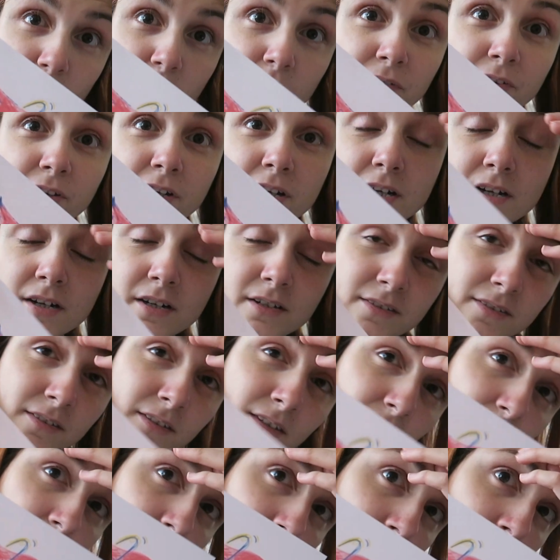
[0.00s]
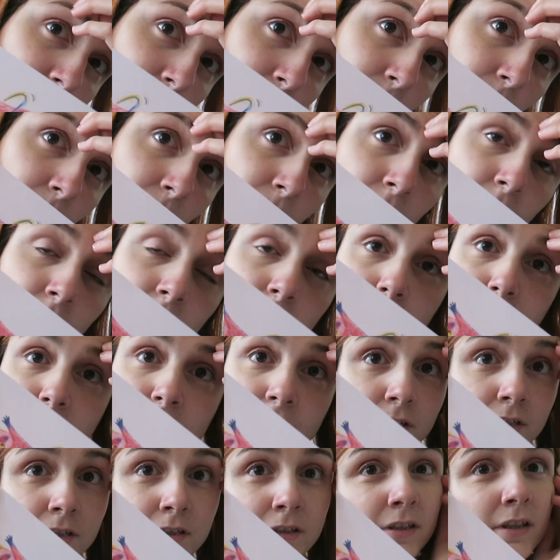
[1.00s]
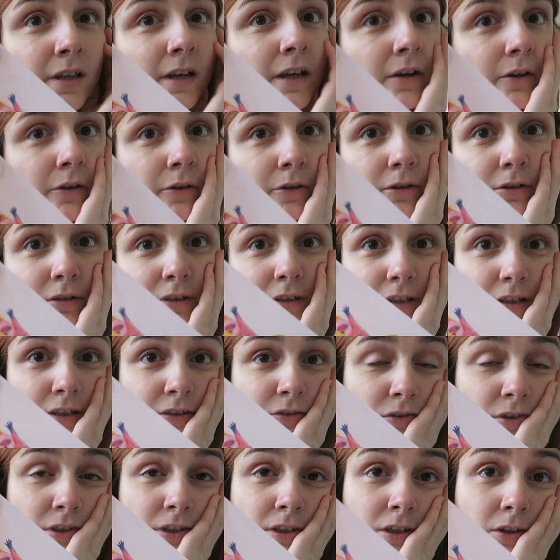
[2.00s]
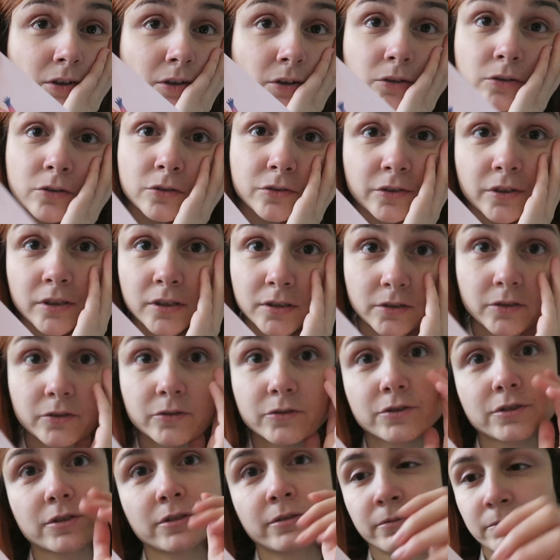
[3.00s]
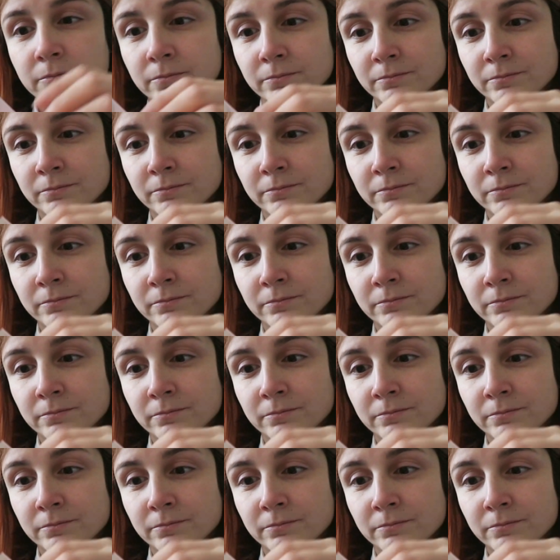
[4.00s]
postcards. I'm including in the orders, and the colors are good.